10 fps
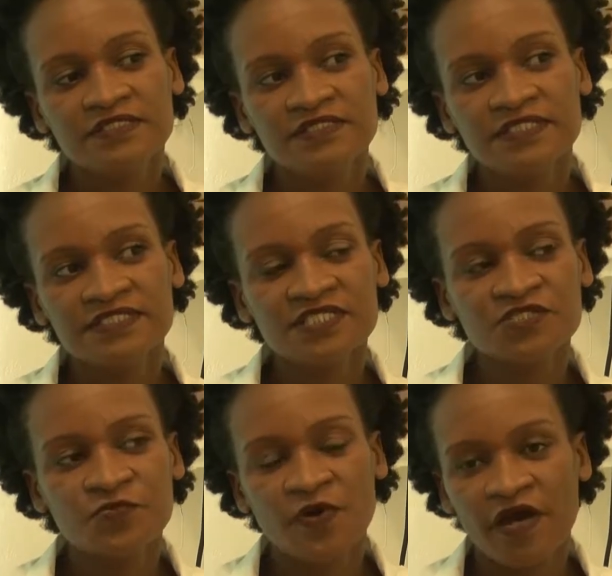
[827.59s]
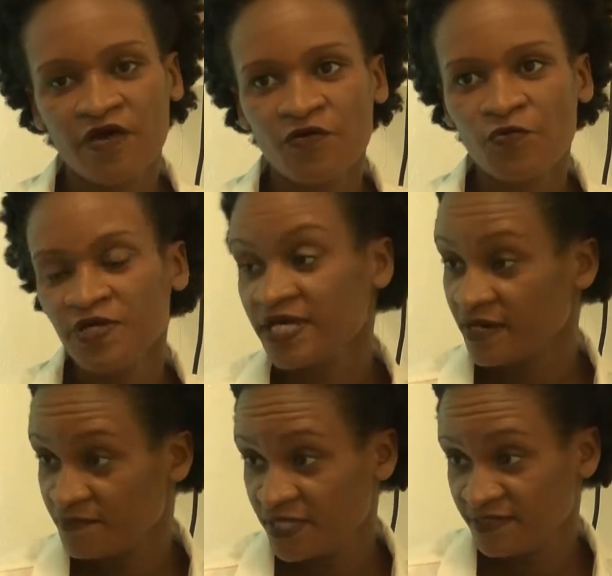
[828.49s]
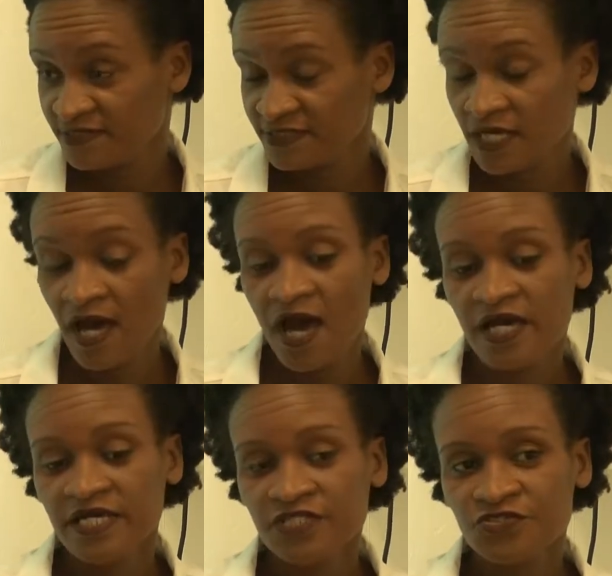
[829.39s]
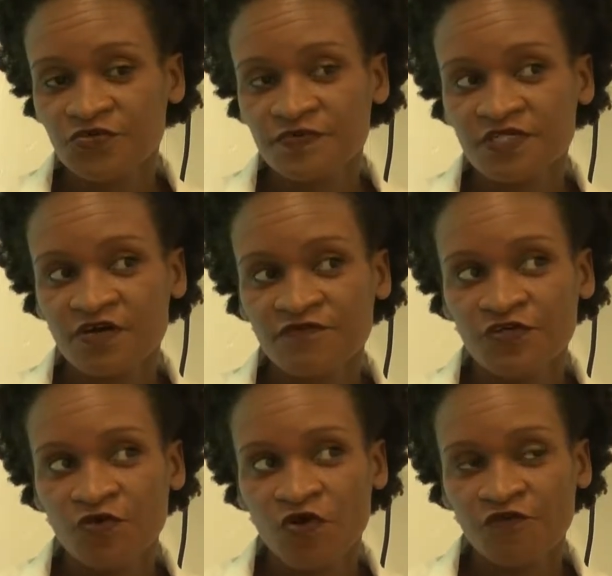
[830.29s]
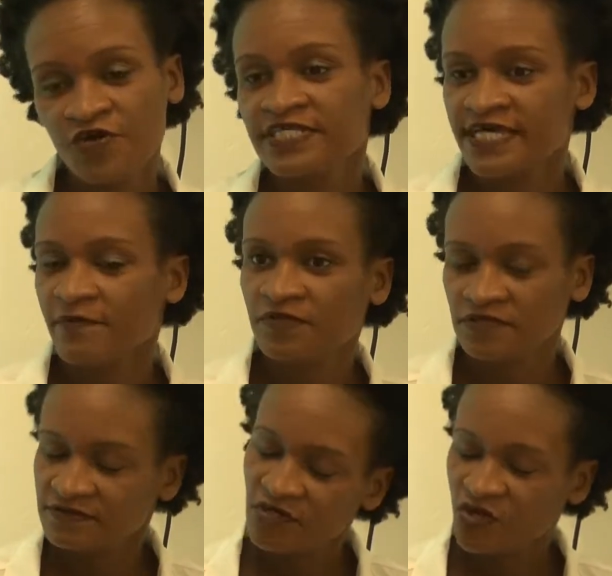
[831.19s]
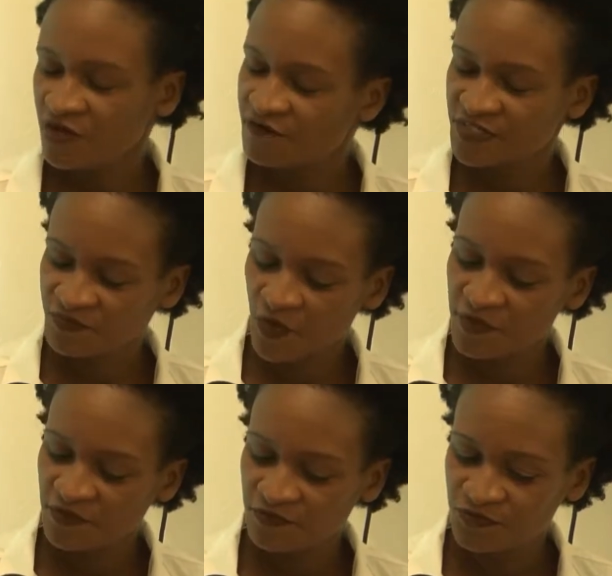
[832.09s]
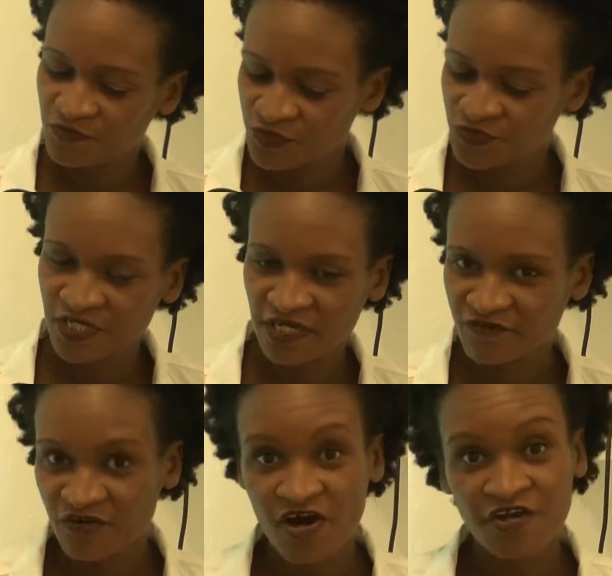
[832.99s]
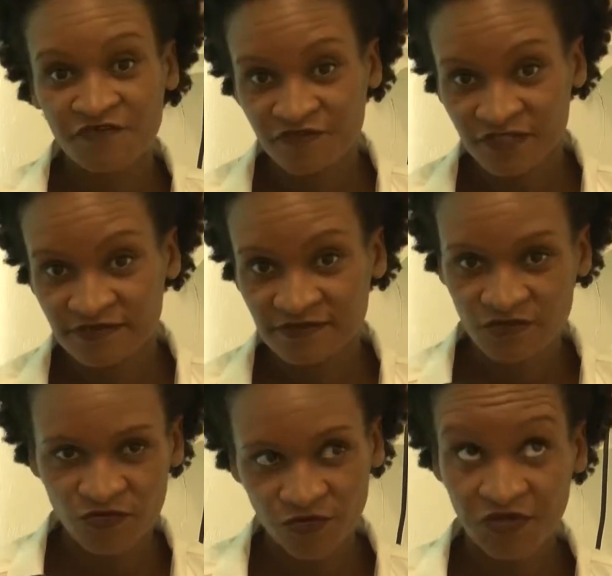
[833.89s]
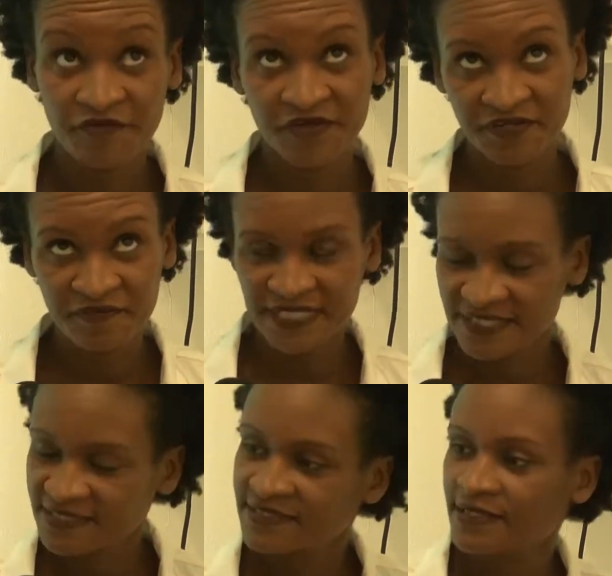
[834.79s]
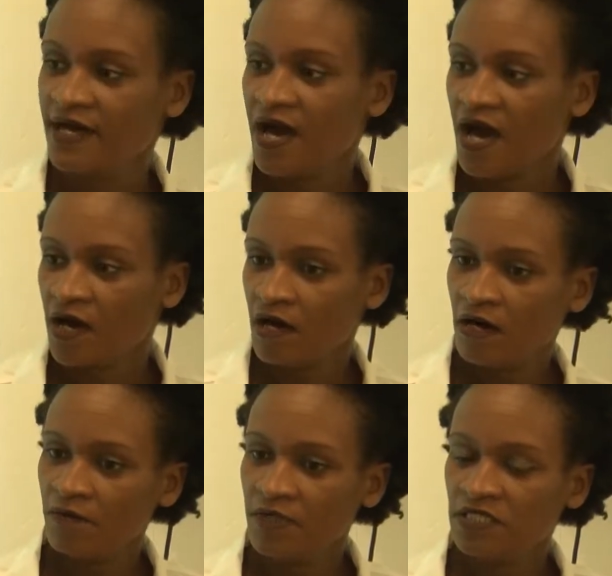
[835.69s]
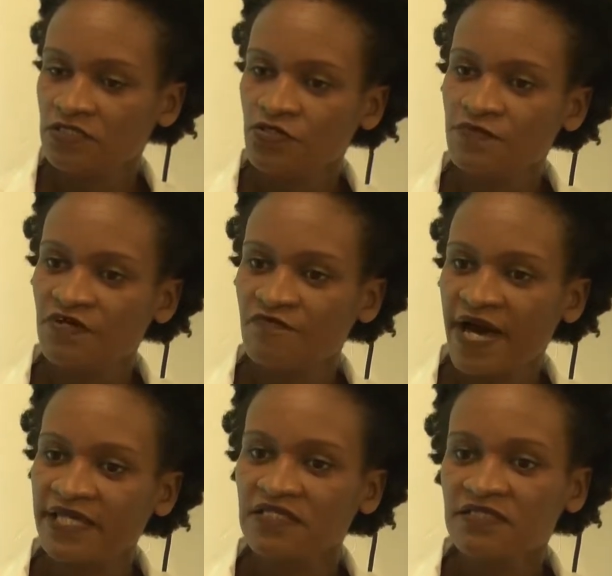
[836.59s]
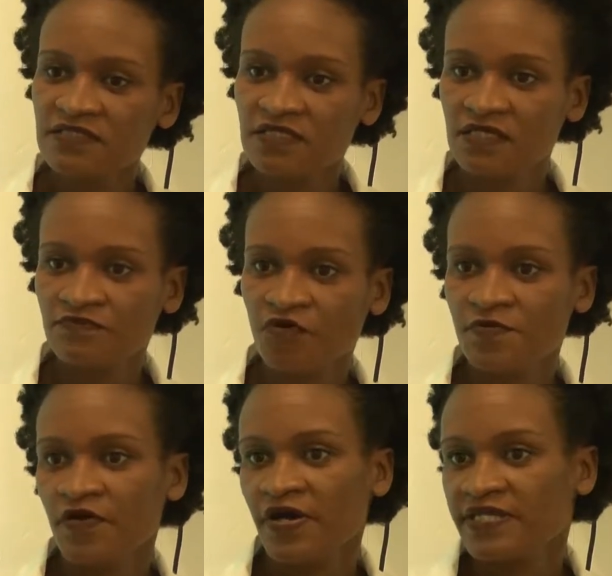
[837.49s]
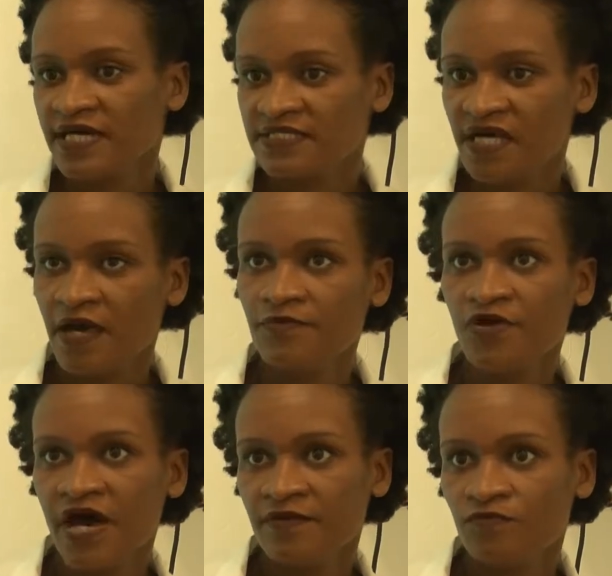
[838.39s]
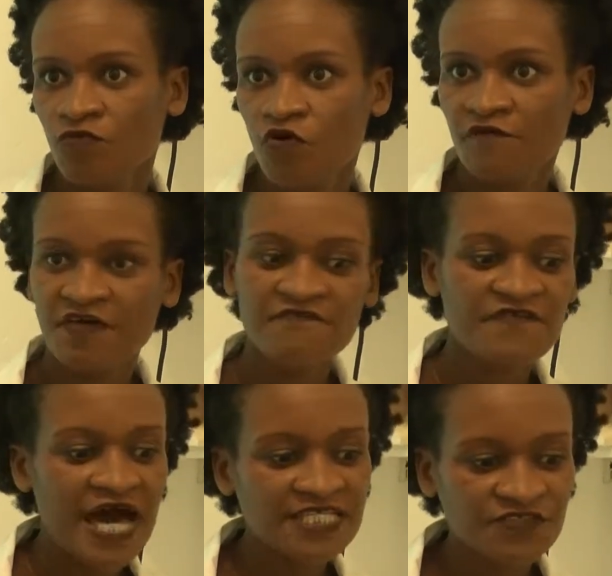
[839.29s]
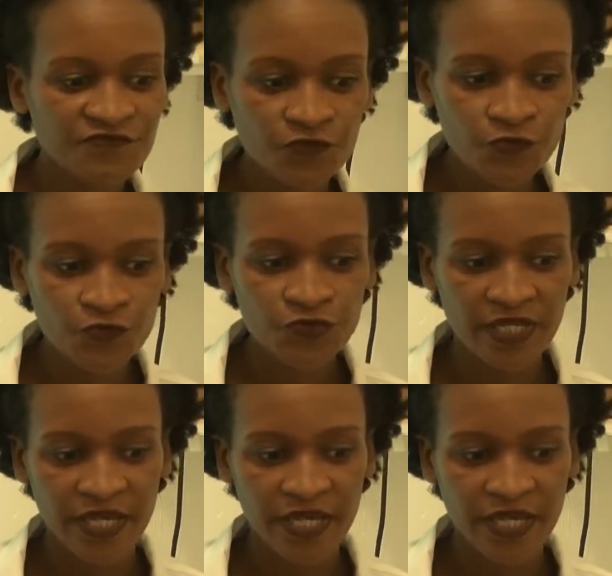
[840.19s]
This is where we come in terms of for example, a lot of us probably were drinking for carnival or on a regular basis. In terms of bad eating, probably around that time you had more of the fast food,